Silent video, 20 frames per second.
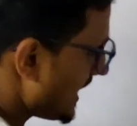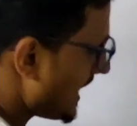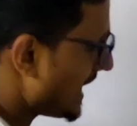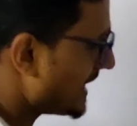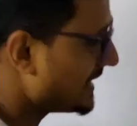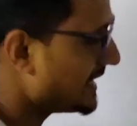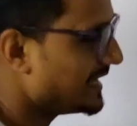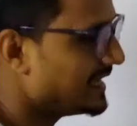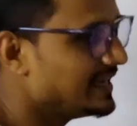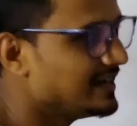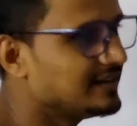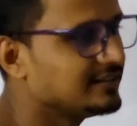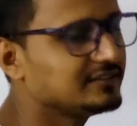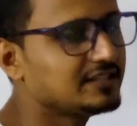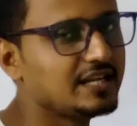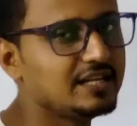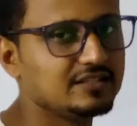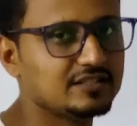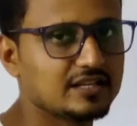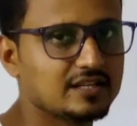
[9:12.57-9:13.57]
and here
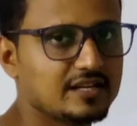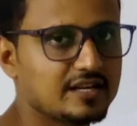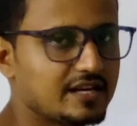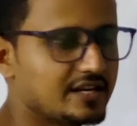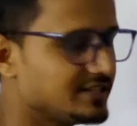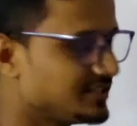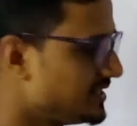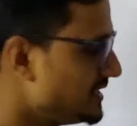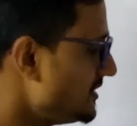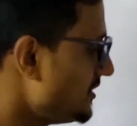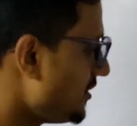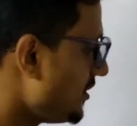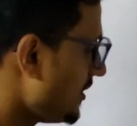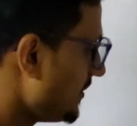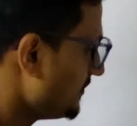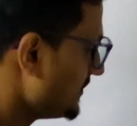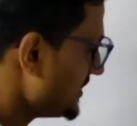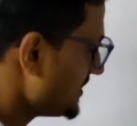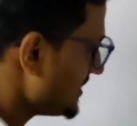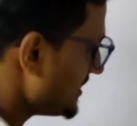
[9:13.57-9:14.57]
the internal energy
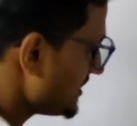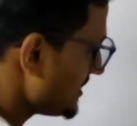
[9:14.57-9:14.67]
of this